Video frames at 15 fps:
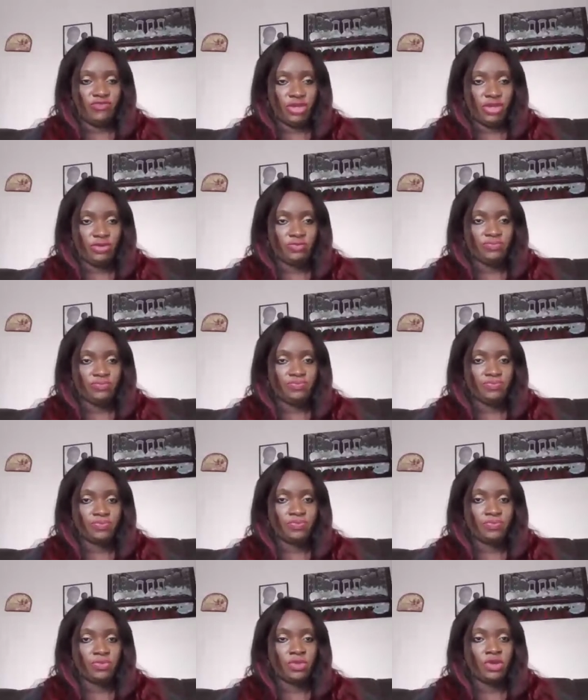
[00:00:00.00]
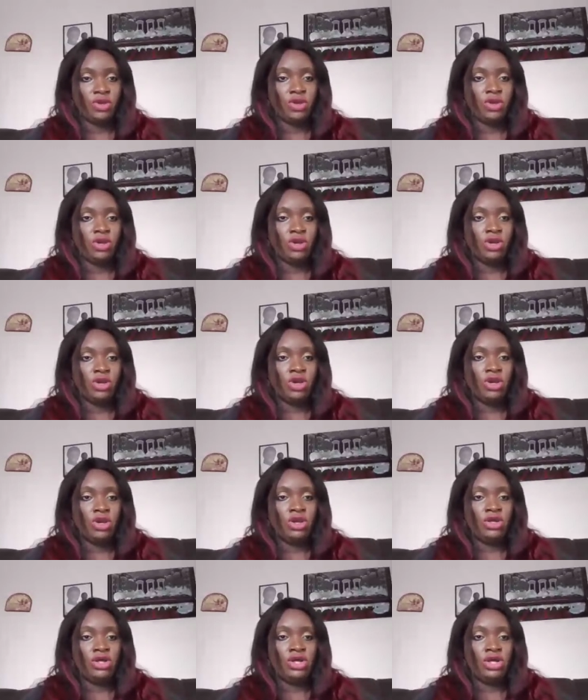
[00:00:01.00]
we are not created
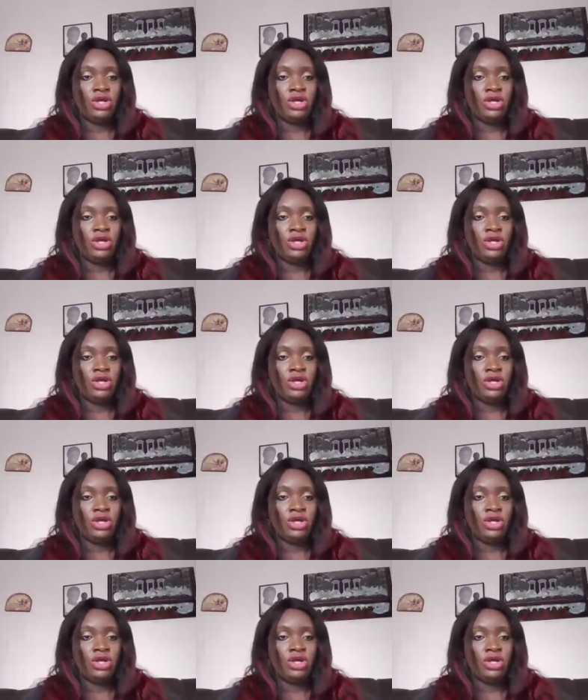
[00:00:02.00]
to